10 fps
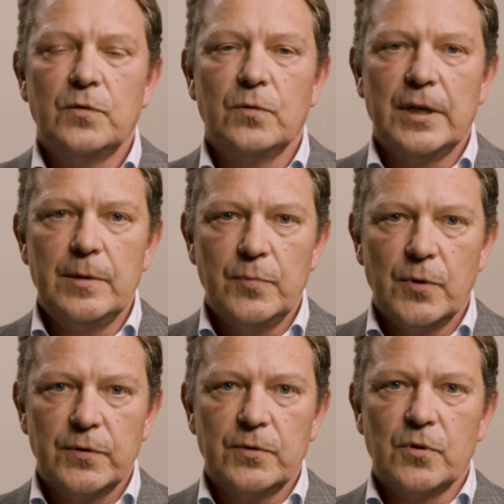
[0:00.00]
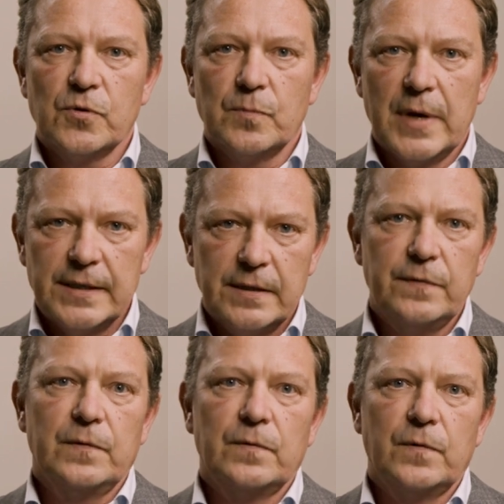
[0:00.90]
to import those
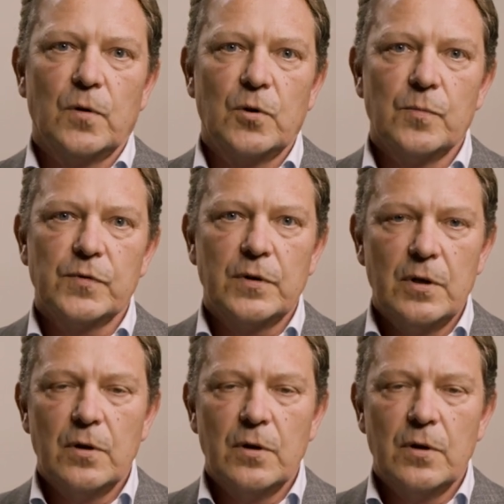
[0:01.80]
massive volumes